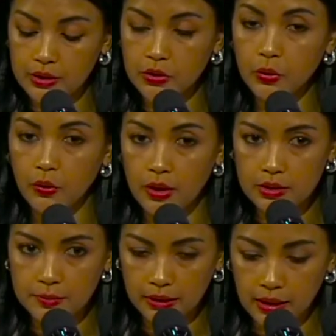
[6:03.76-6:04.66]
units
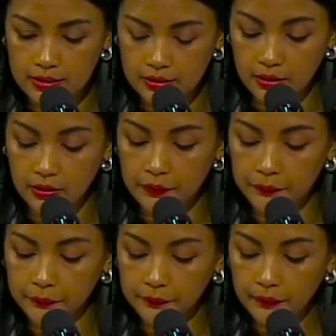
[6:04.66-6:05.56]
across Madagascar,
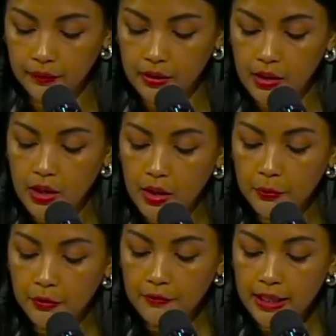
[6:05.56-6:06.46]

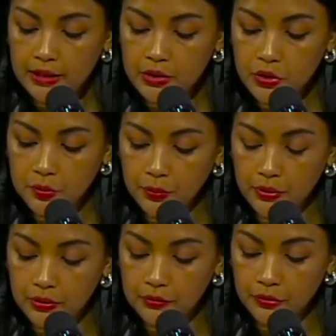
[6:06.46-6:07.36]
providing
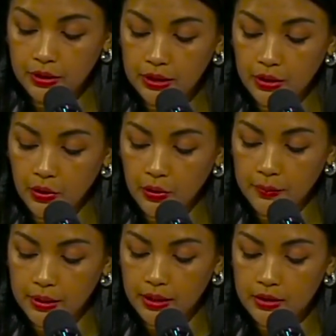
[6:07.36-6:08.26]
support for the
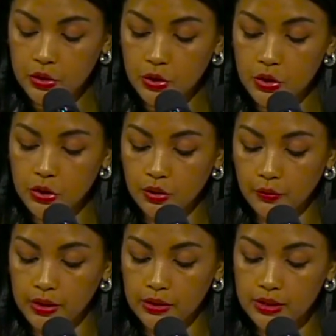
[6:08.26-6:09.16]
economic and
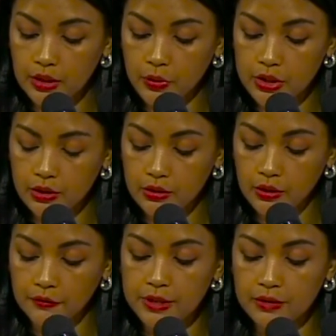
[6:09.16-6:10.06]
social
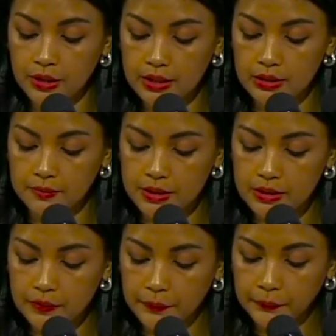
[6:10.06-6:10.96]
reintegration of these
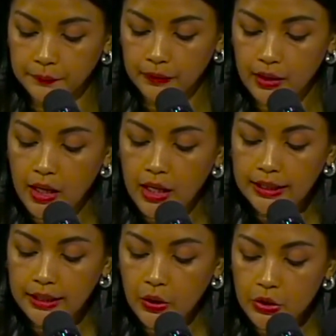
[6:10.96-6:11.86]
victims,
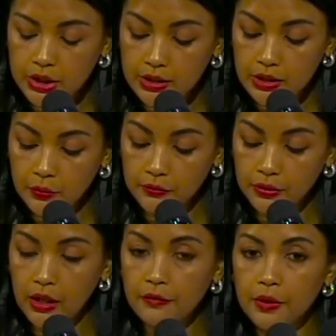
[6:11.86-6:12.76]
negotiating
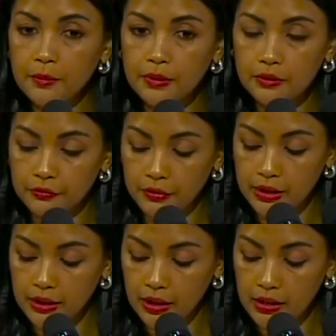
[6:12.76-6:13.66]
with the government
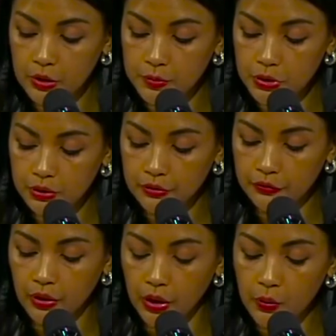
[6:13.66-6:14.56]
for the adoption of a